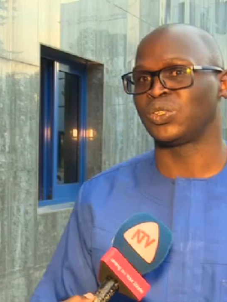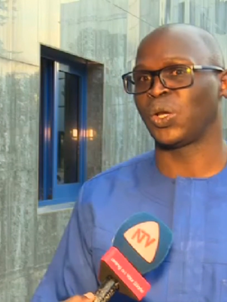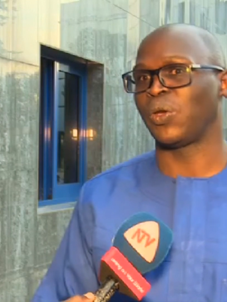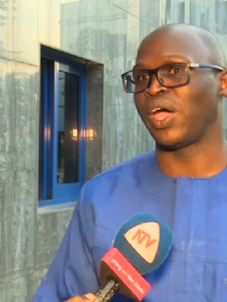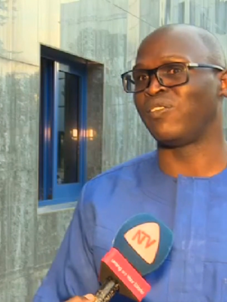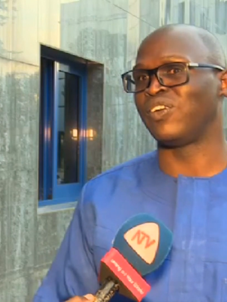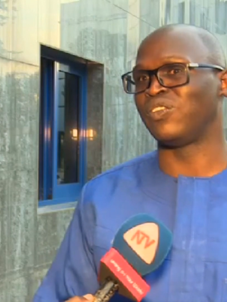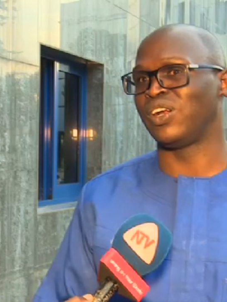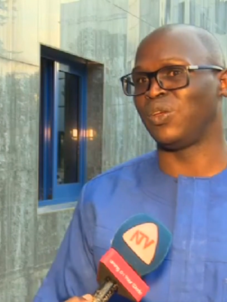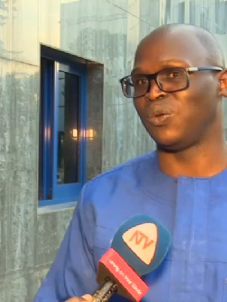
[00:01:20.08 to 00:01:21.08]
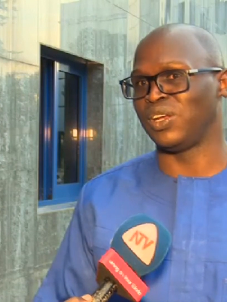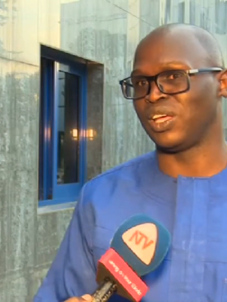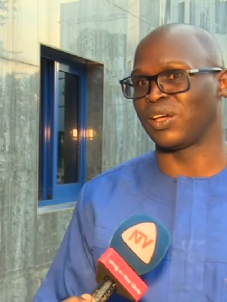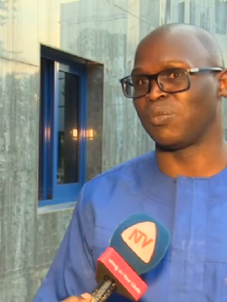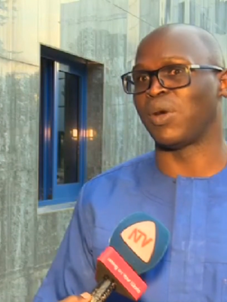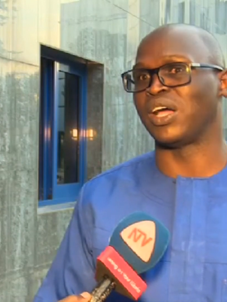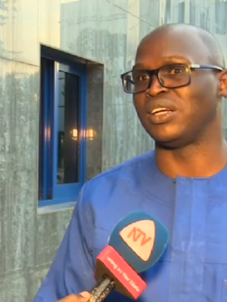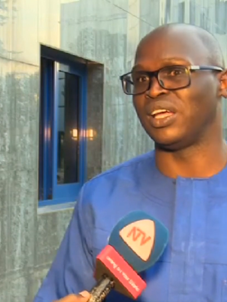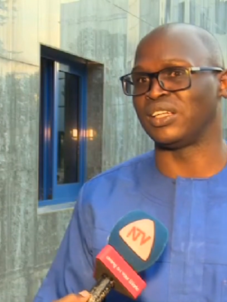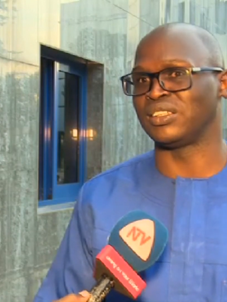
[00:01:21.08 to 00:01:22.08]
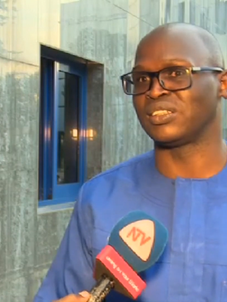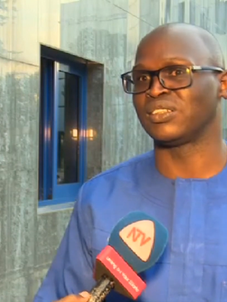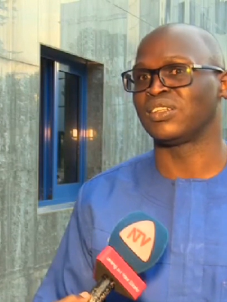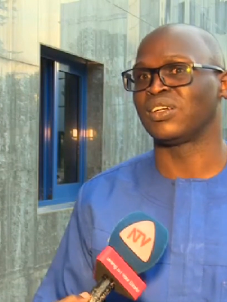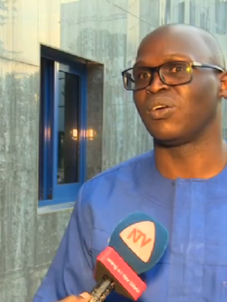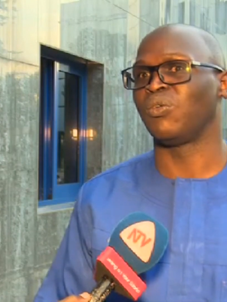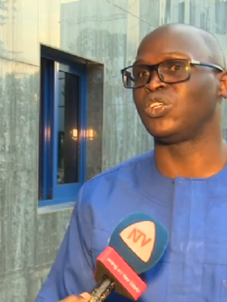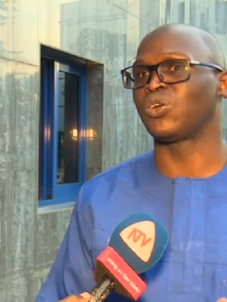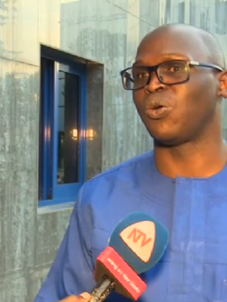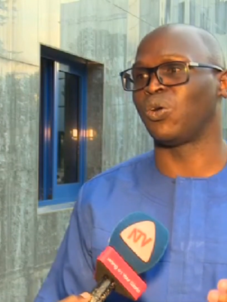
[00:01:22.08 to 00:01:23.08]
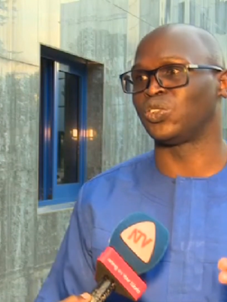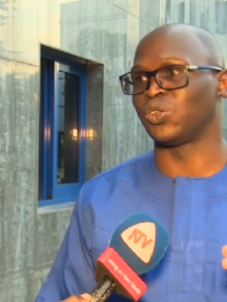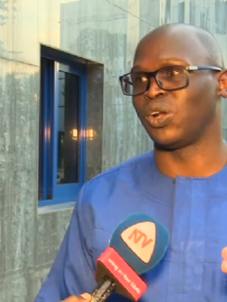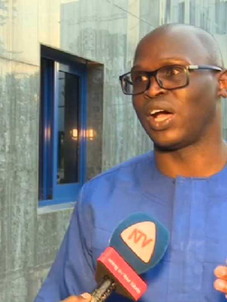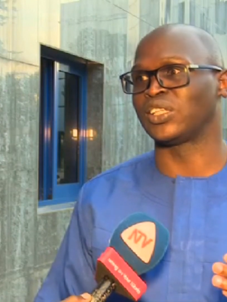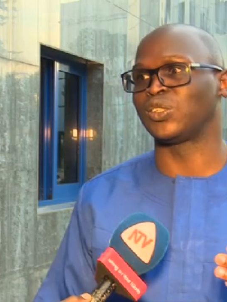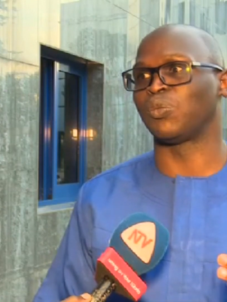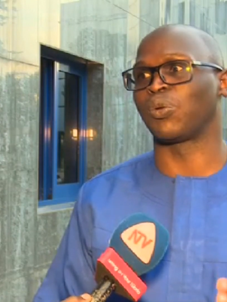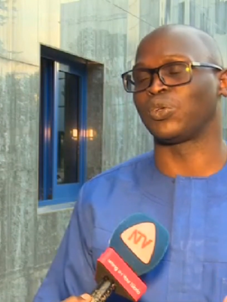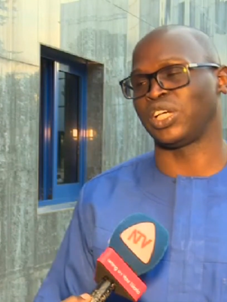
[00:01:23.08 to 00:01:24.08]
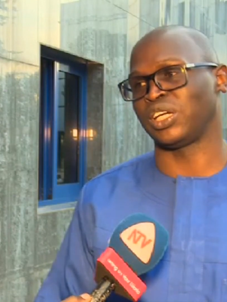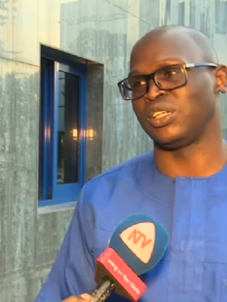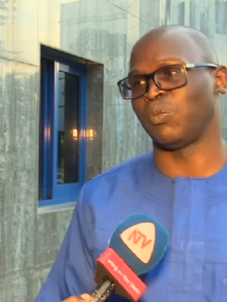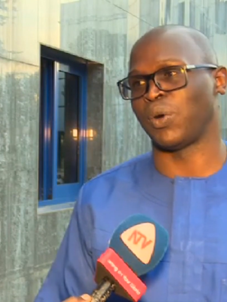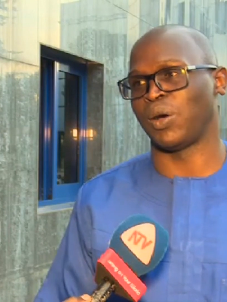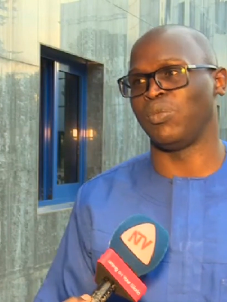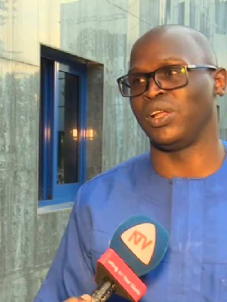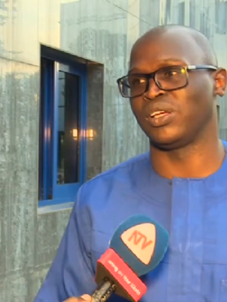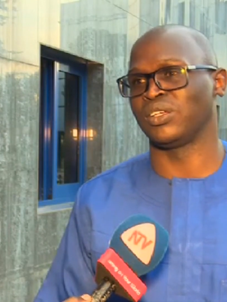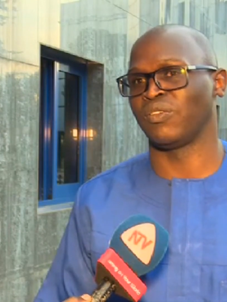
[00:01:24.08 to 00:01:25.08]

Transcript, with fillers: So we have a very unique mandate which calls on us to protect the public.